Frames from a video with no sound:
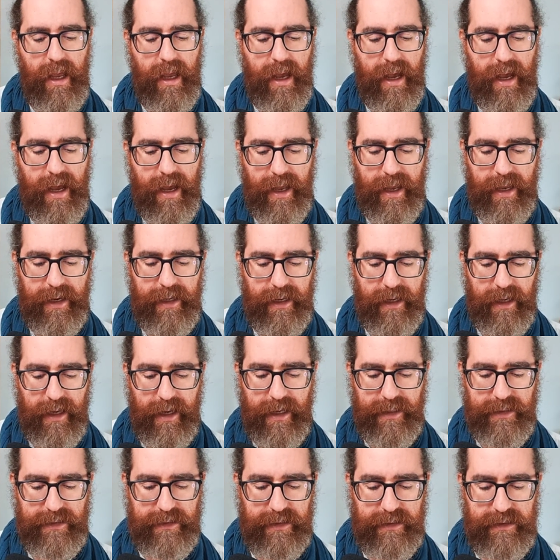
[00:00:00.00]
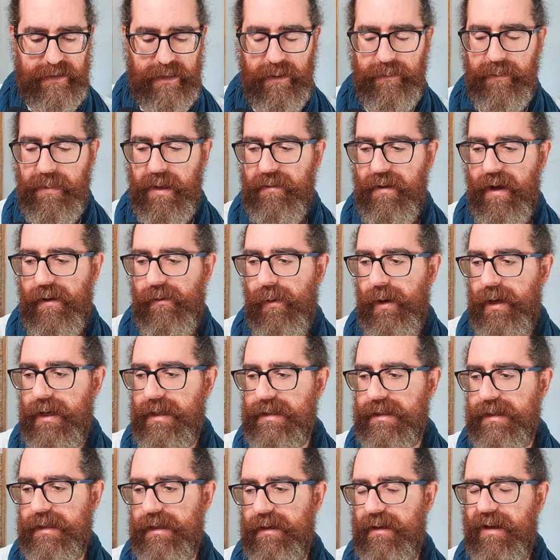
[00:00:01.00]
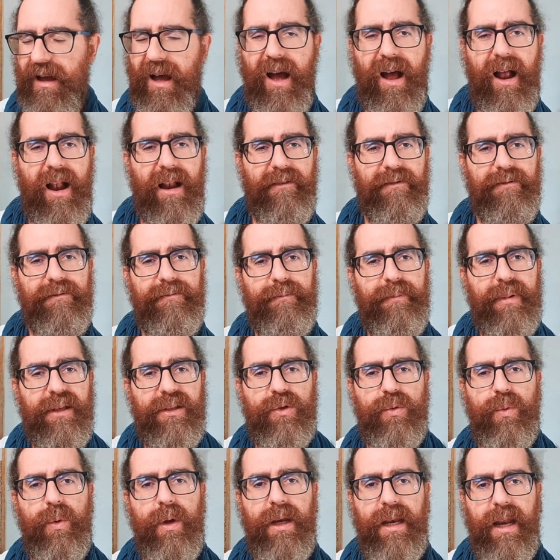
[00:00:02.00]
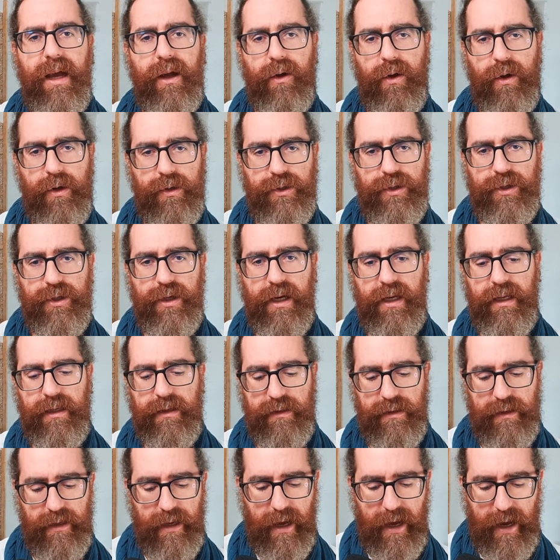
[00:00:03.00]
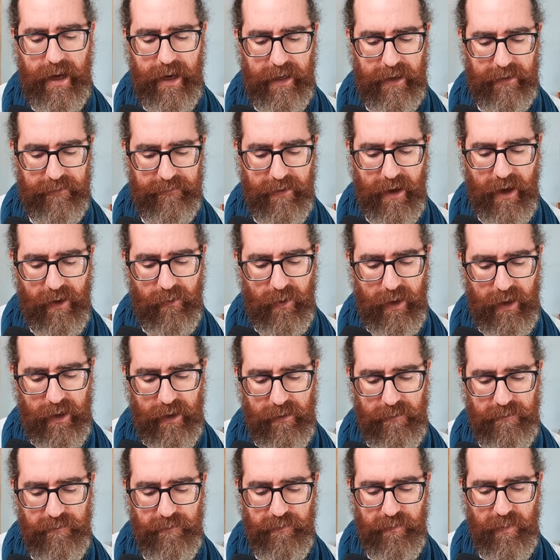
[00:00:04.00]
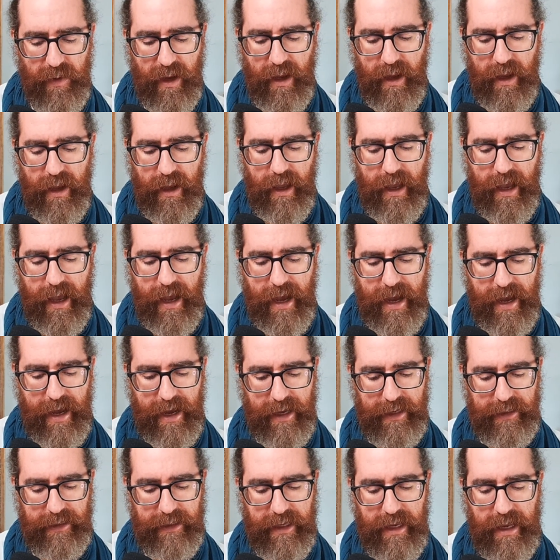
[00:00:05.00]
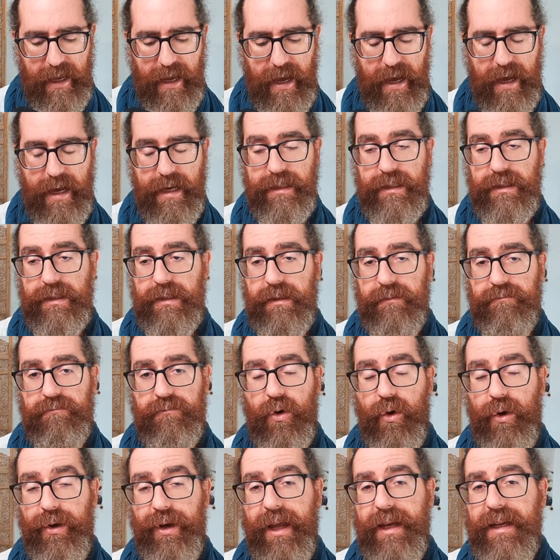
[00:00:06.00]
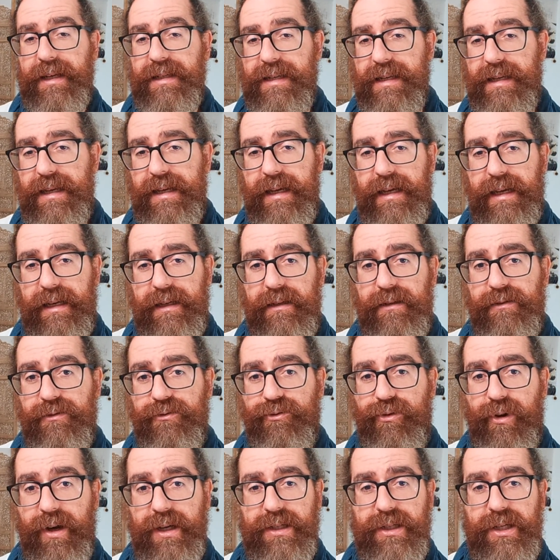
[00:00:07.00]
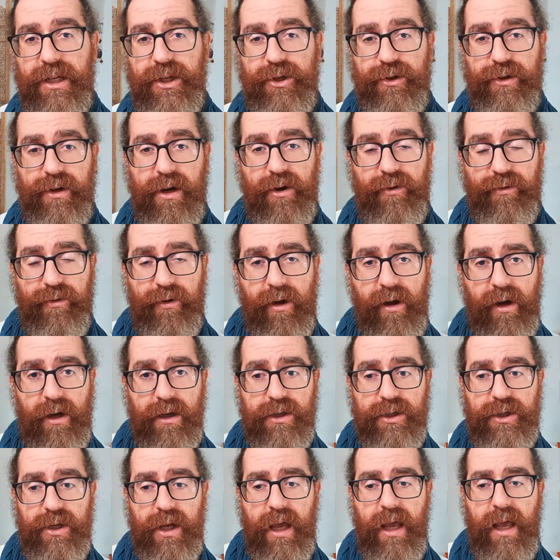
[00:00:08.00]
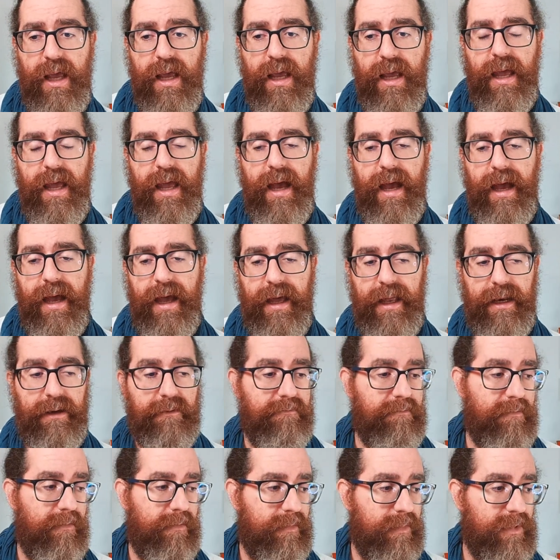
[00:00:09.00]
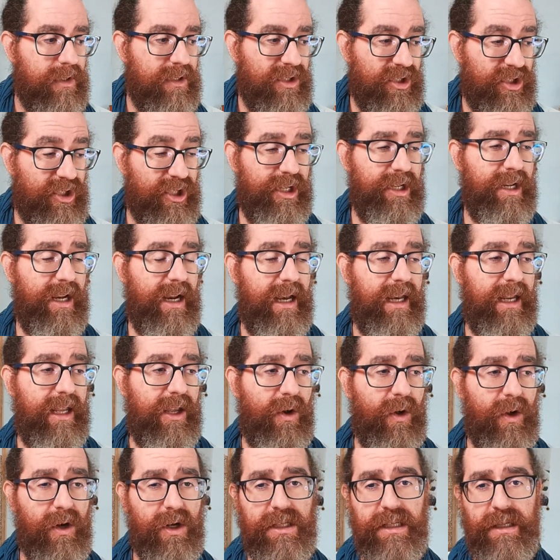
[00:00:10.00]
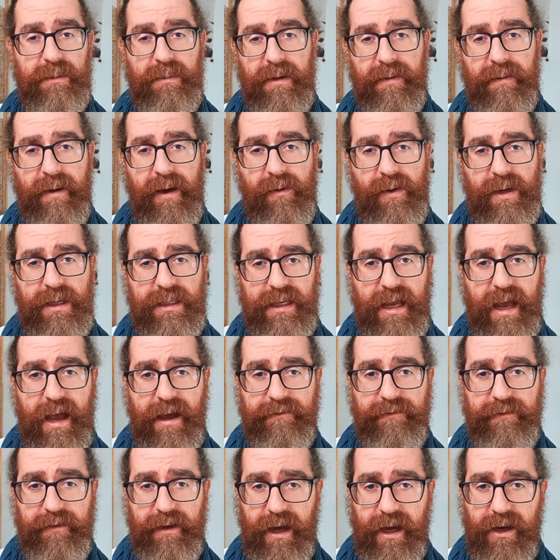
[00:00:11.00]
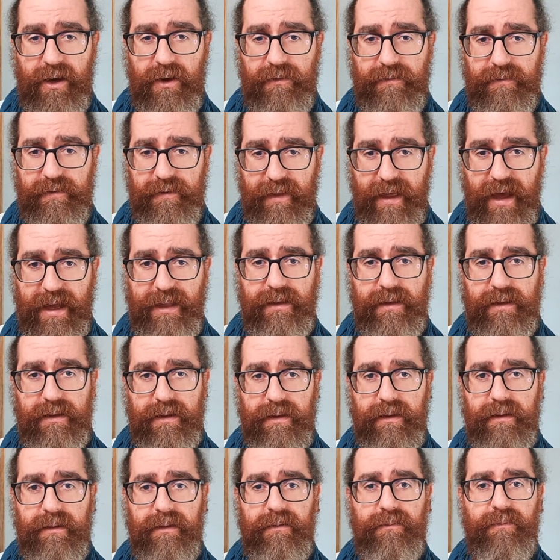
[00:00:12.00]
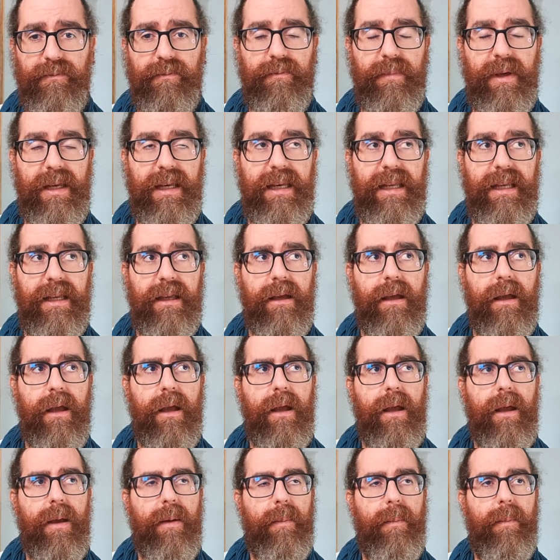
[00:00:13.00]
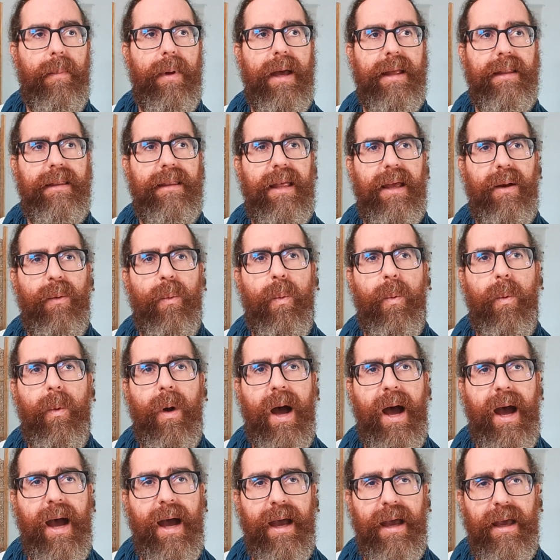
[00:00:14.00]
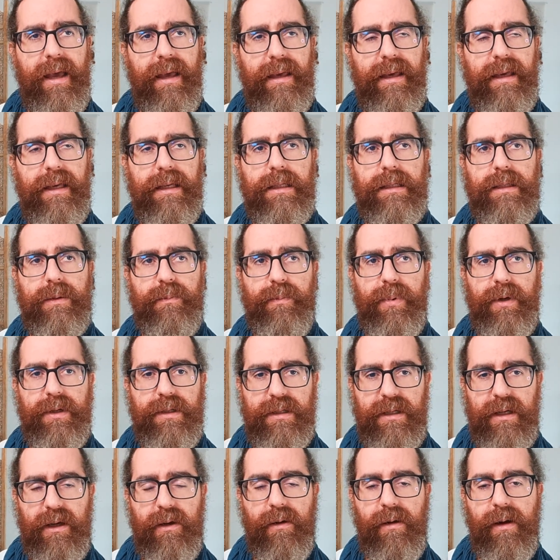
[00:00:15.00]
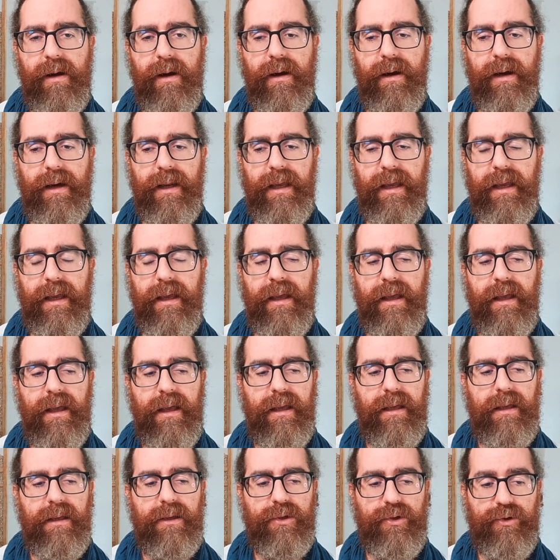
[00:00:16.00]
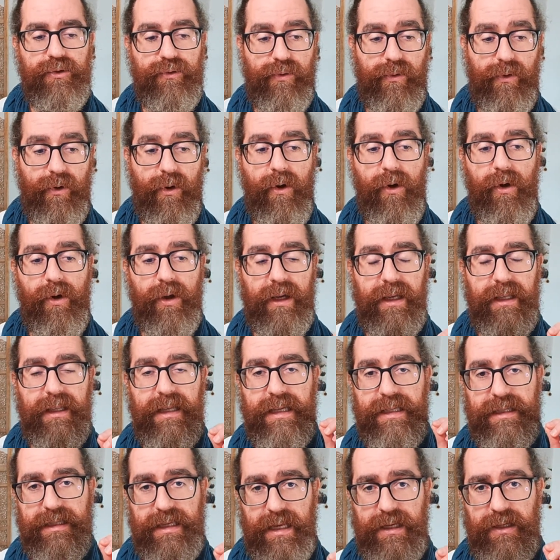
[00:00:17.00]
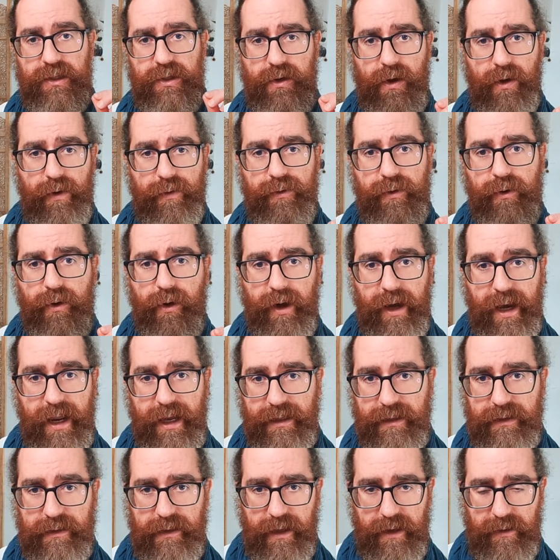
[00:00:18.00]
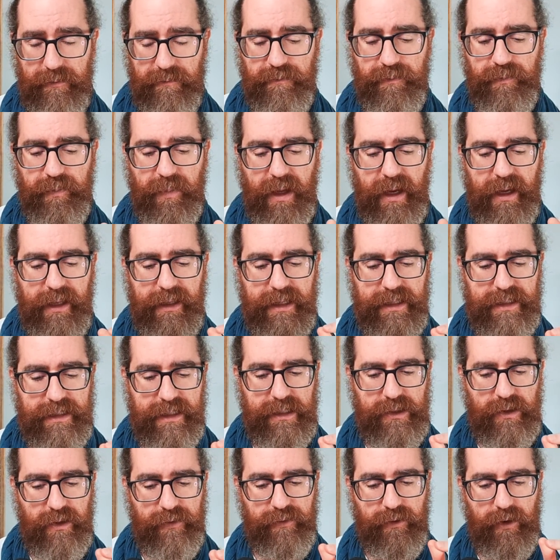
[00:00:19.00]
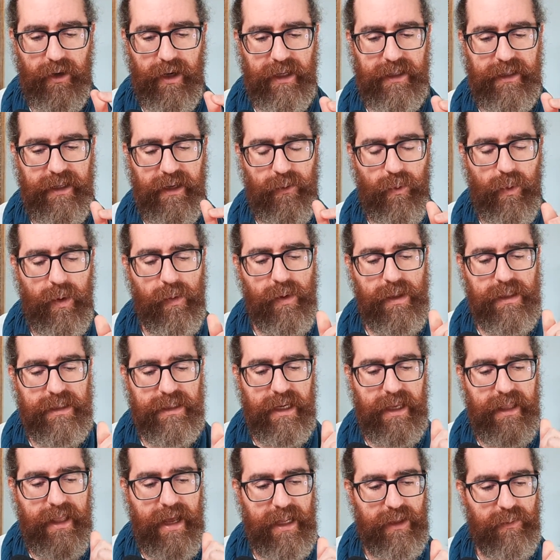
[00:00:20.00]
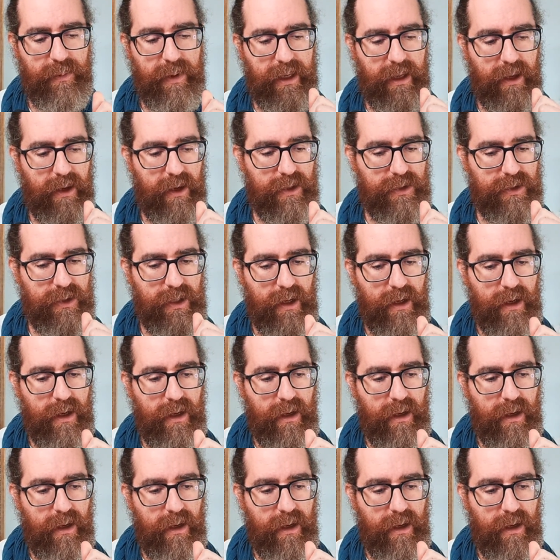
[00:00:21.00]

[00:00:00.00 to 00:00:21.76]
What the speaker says: and as a semi-vowel is half between a consonant and a vowel, and it has connecting and transitional roles. And generally all semi-vowels have kind of that meaning, but the Y is particularly strong in the sense of connecting, And we will see that because,